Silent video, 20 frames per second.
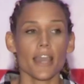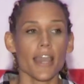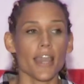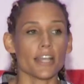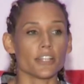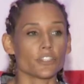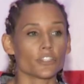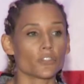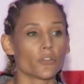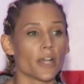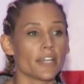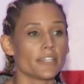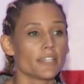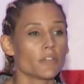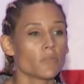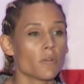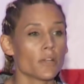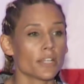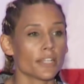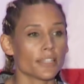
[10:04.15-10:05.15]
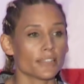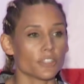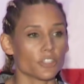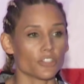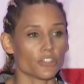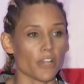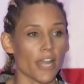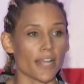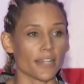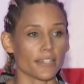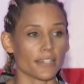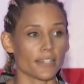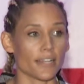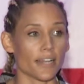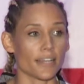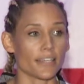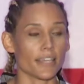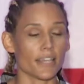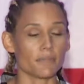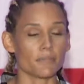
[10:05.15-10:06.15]
And so I didn't want to get distracted, and
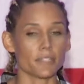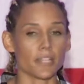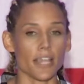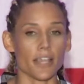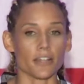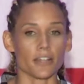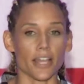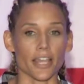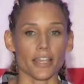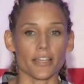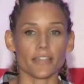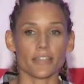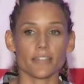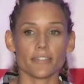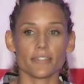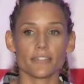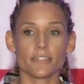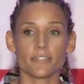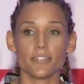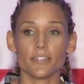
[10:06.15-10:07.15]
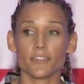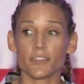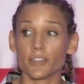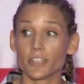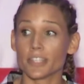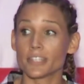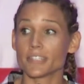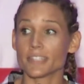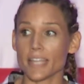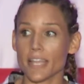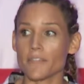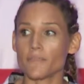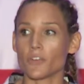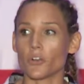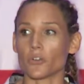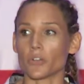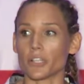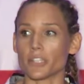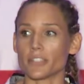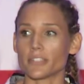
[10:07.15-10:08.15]
I kept saying, like, stay
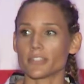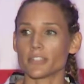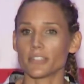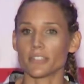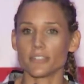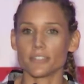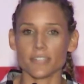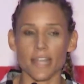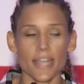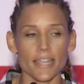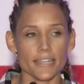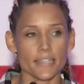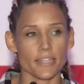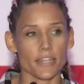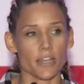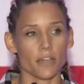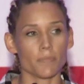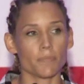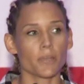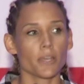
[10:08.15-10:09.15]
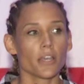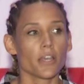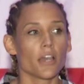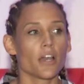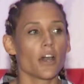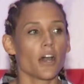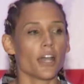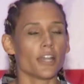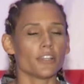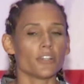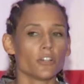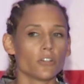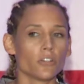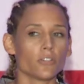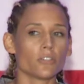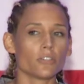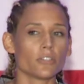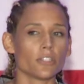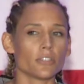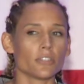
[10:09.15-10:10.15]
focused, tighten up. I
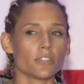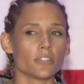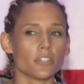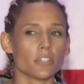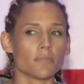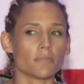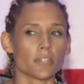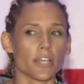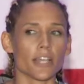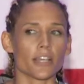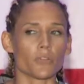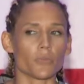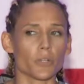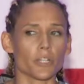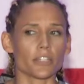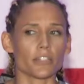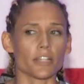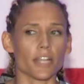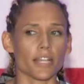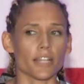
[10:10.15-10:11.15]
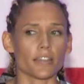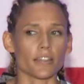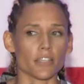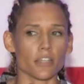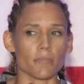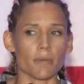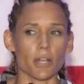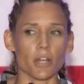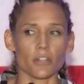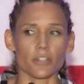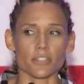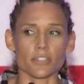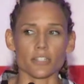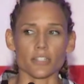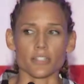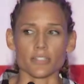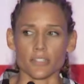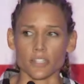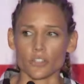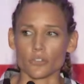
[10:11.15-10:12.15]
know that this seems like weird that I can think about all these
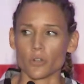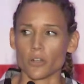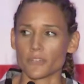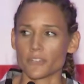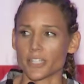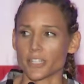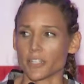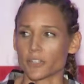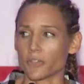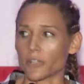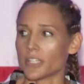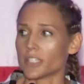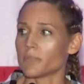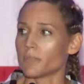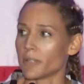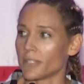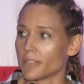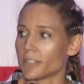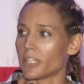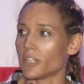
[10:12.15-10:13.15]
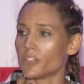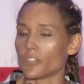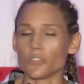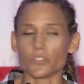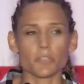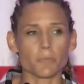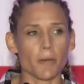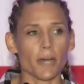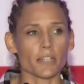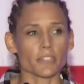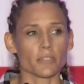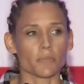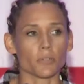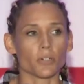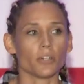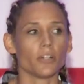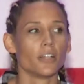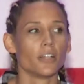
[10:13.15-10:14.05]
things in a 12-second race, but I'm telling you it's possible.